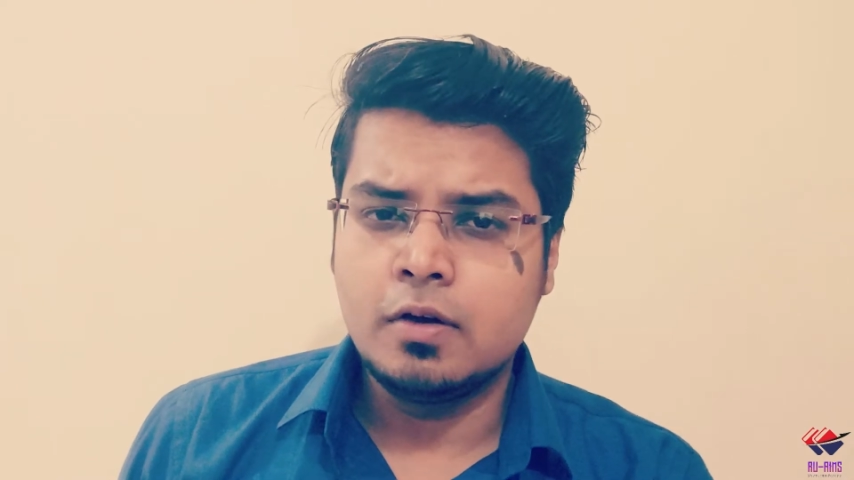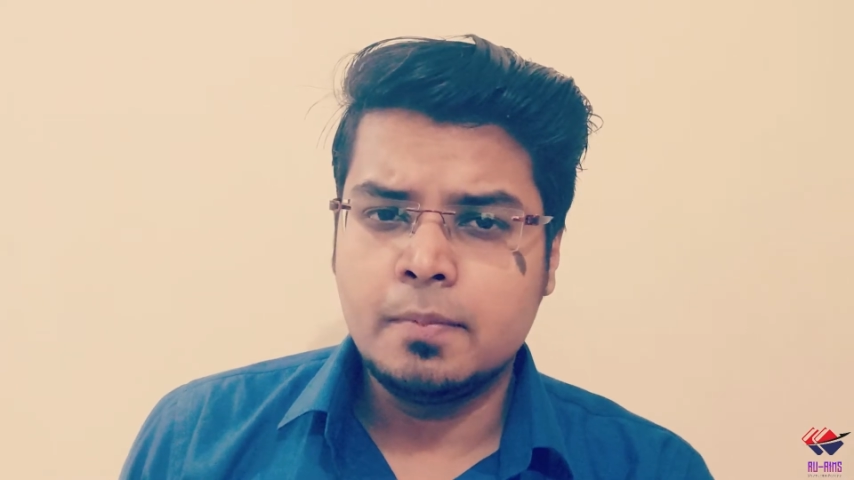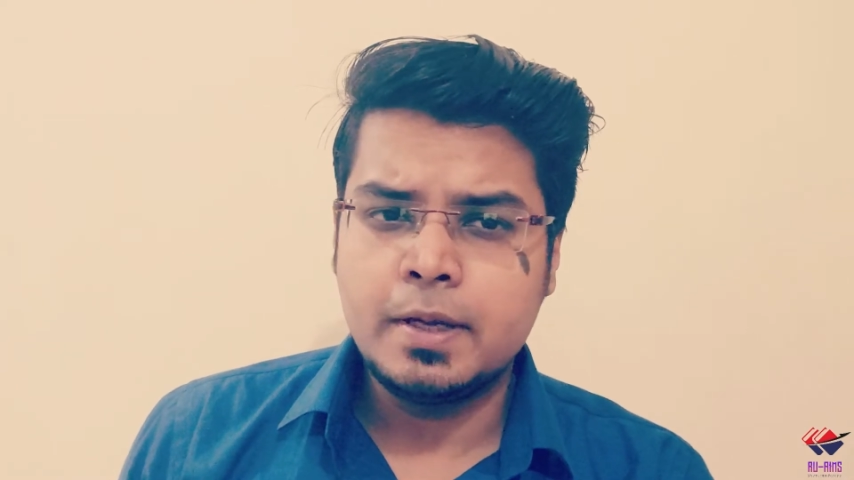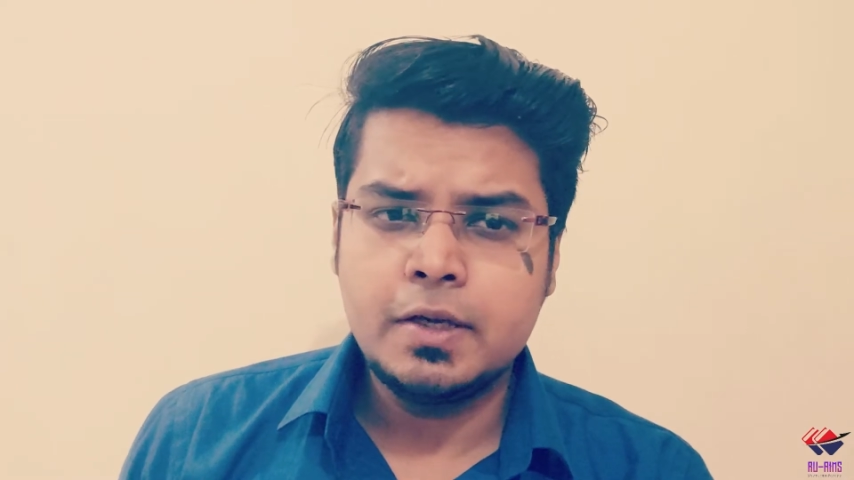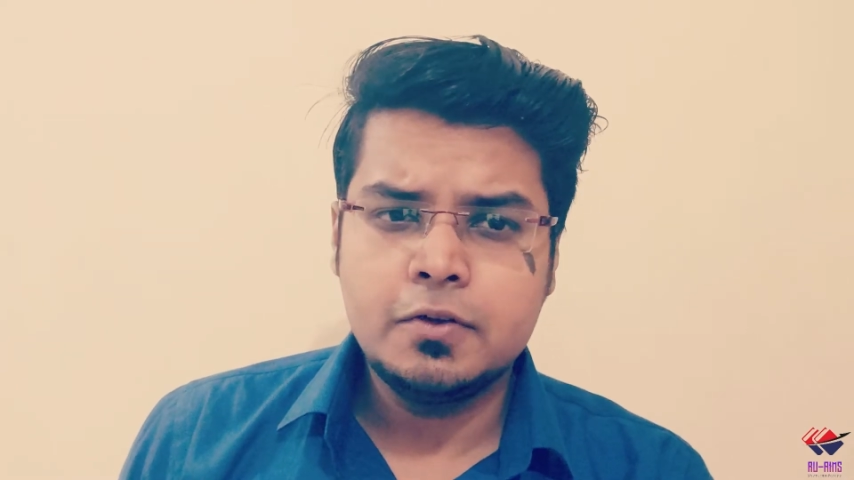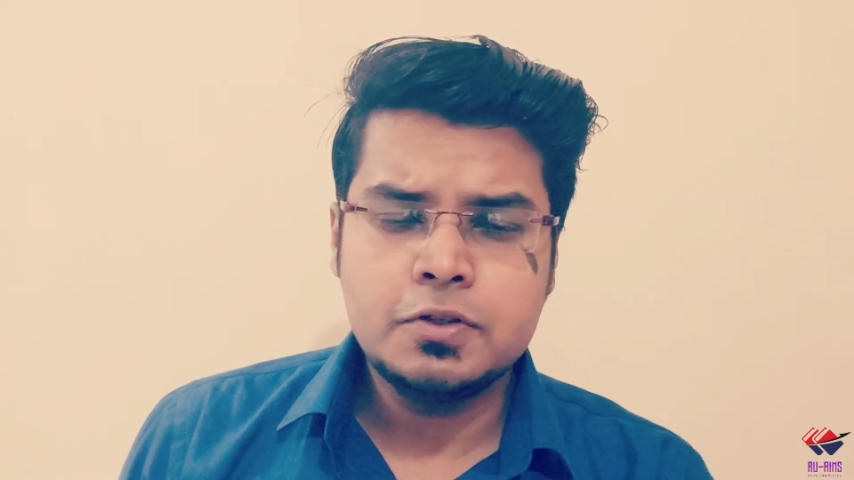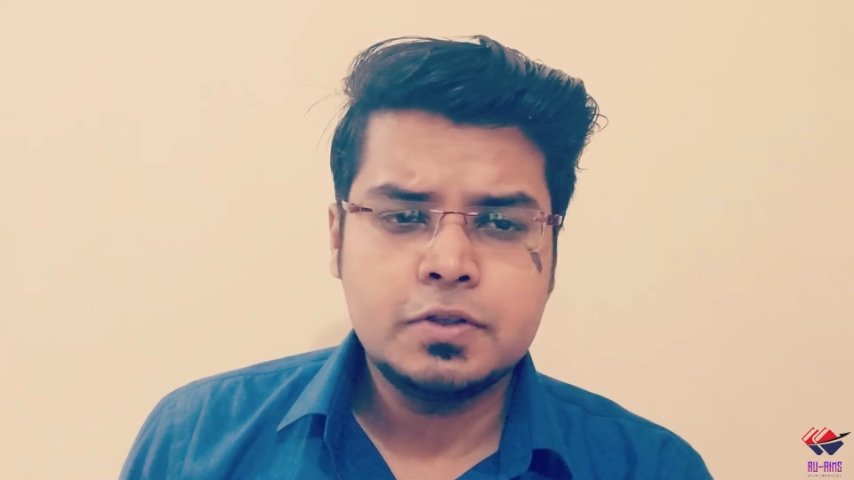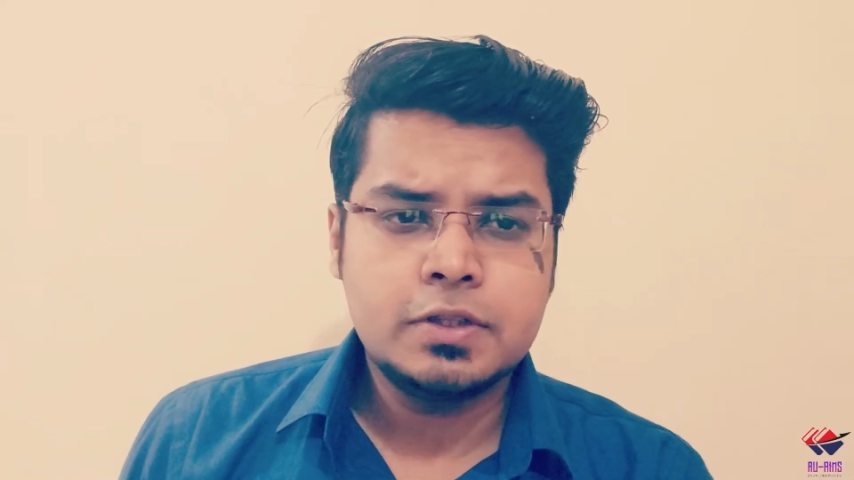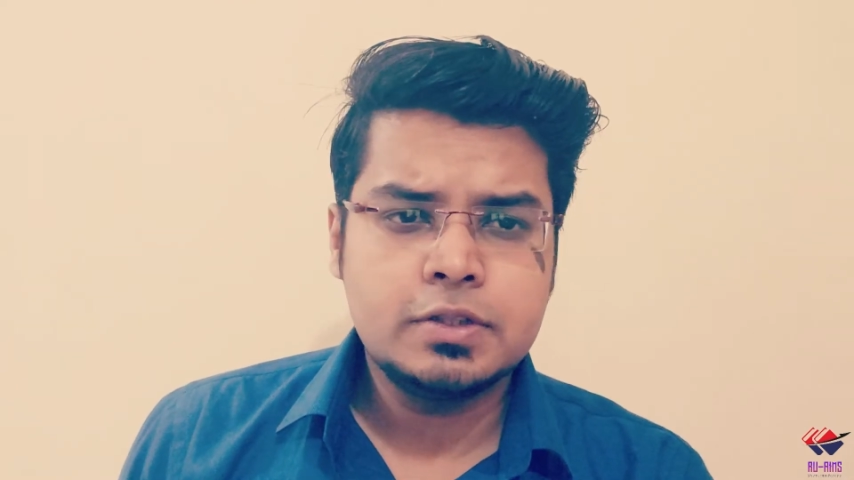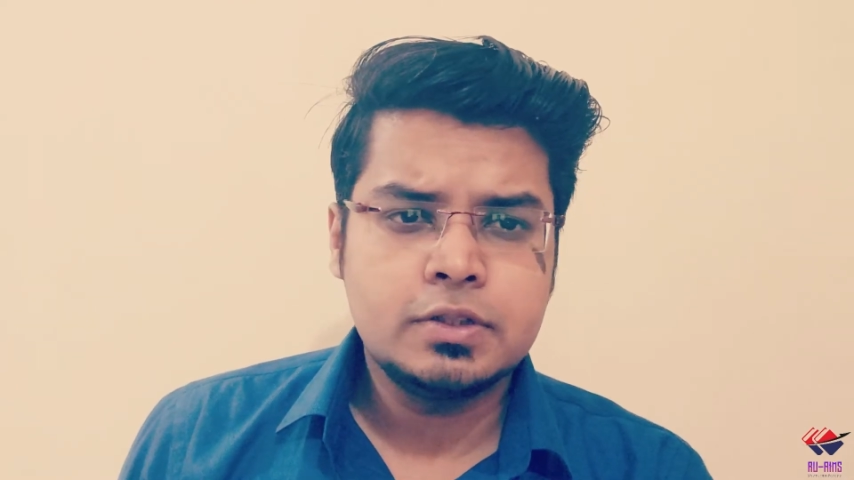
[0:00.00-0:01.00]
Buying an
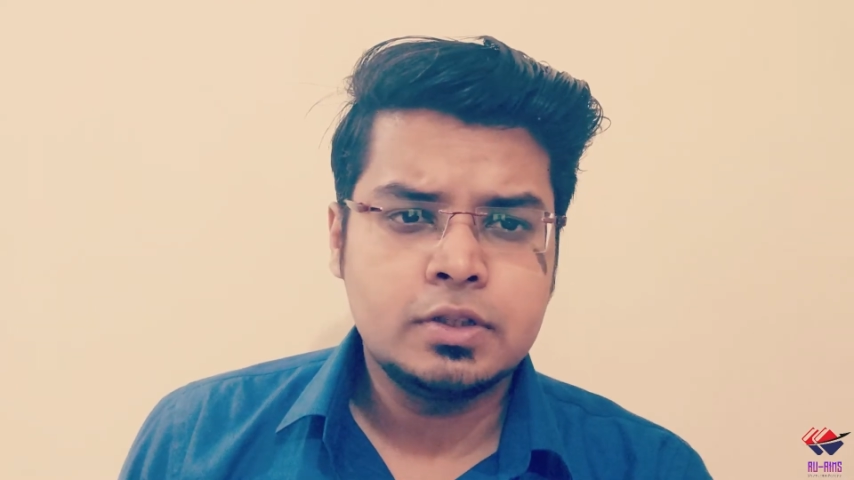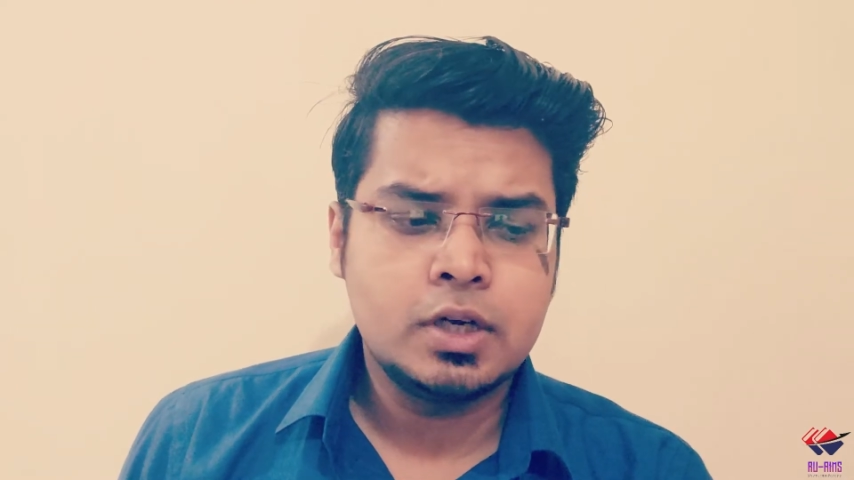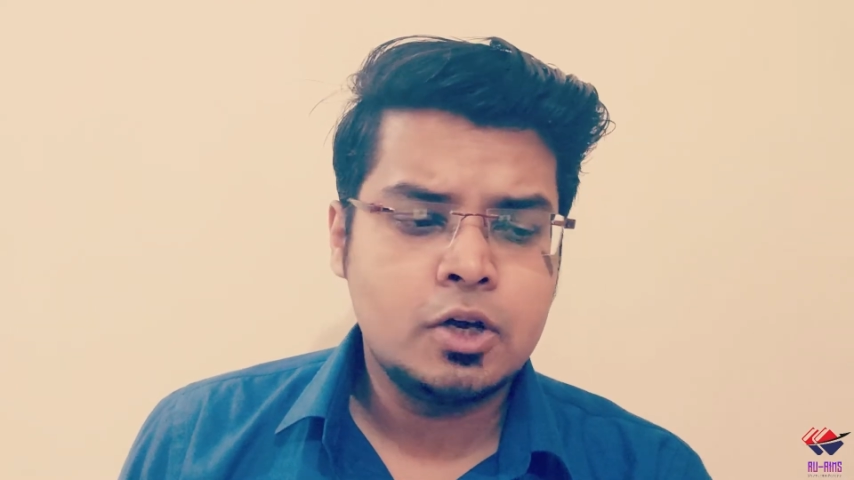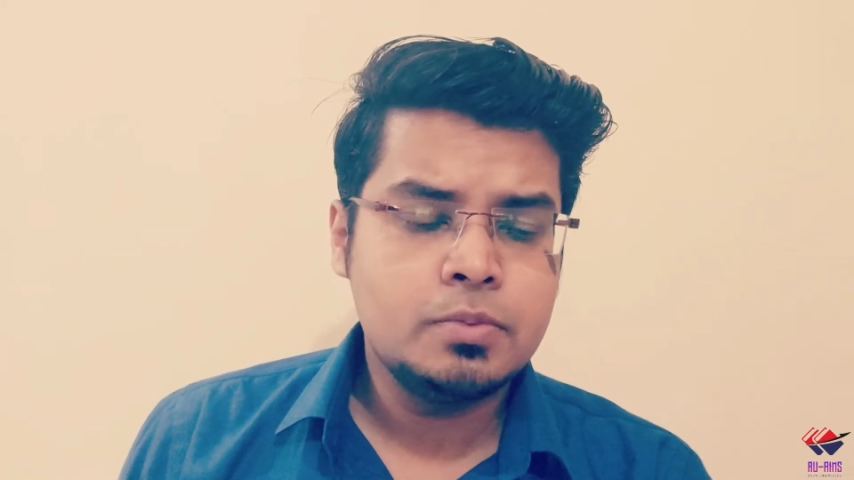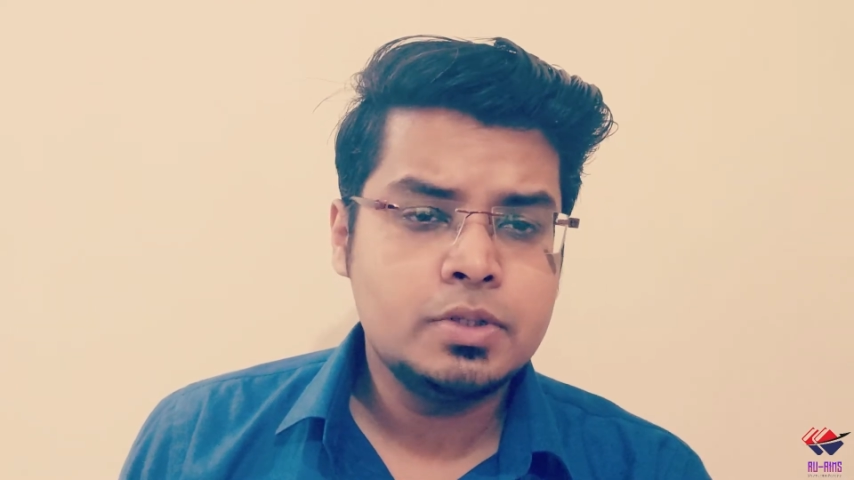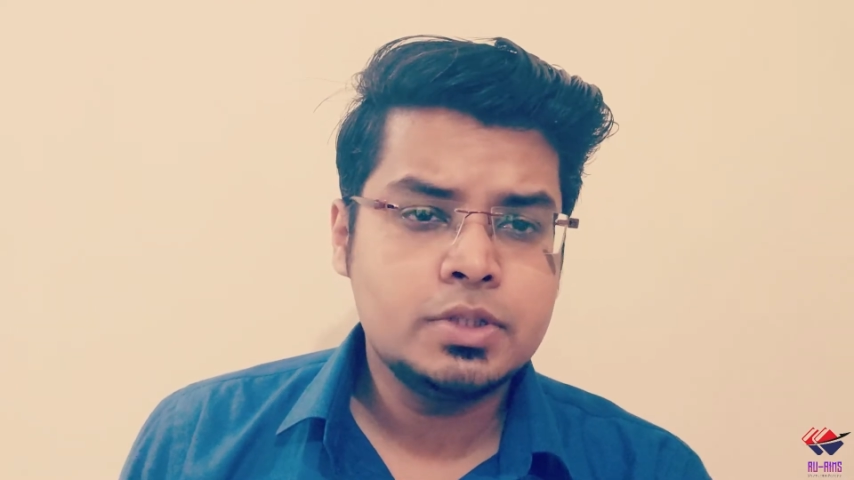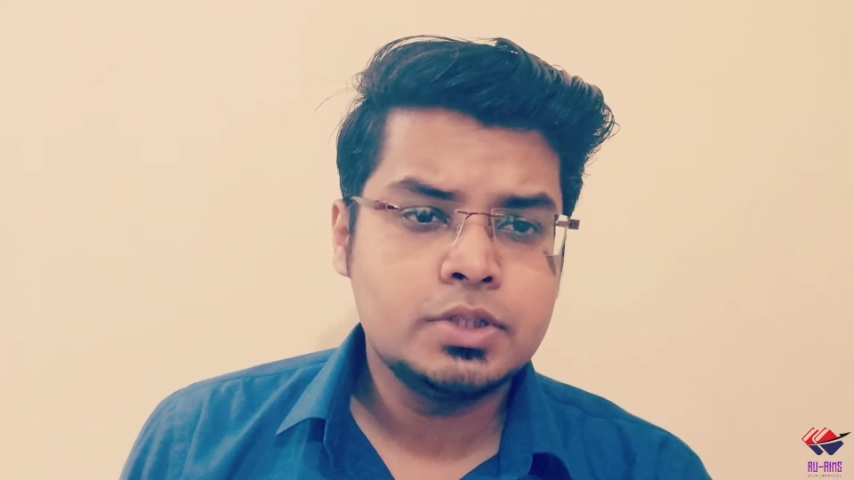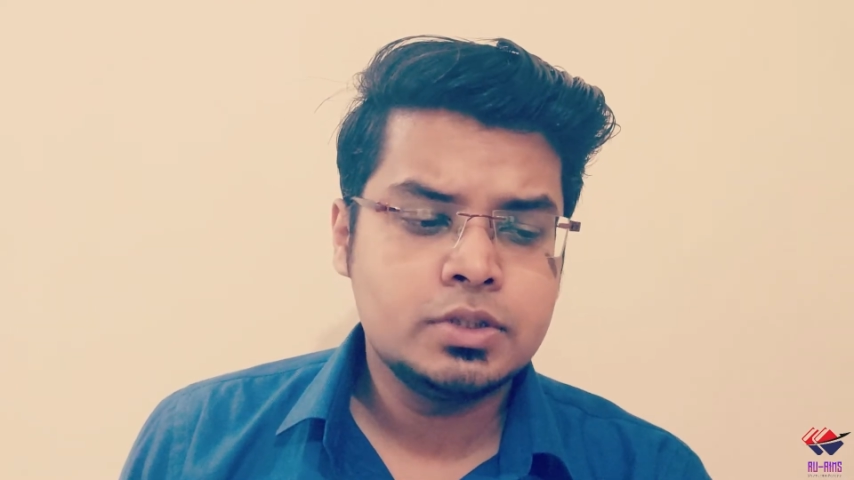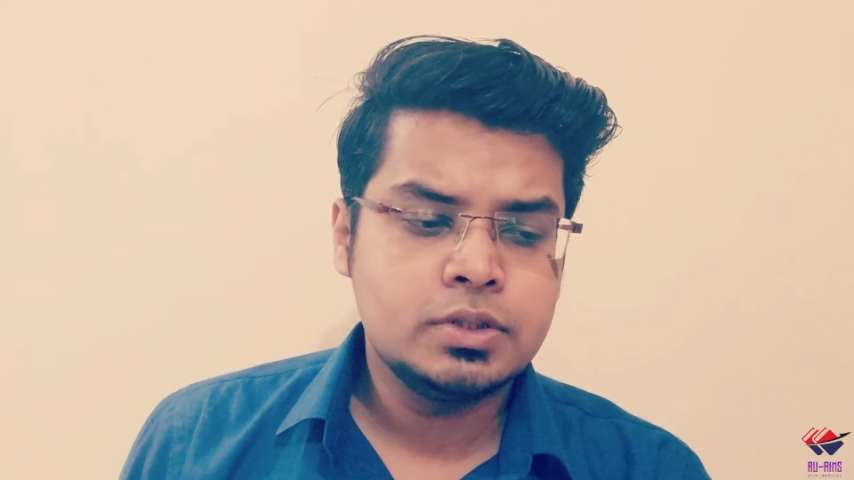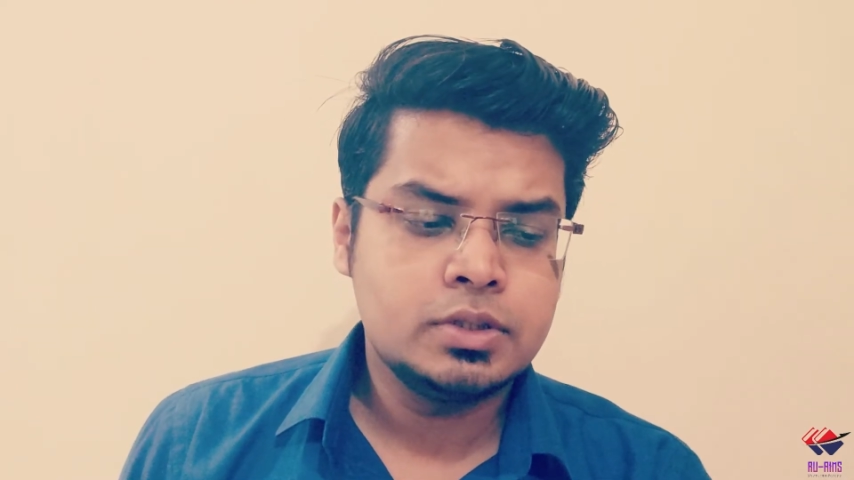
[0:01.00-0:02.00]
insurance, how much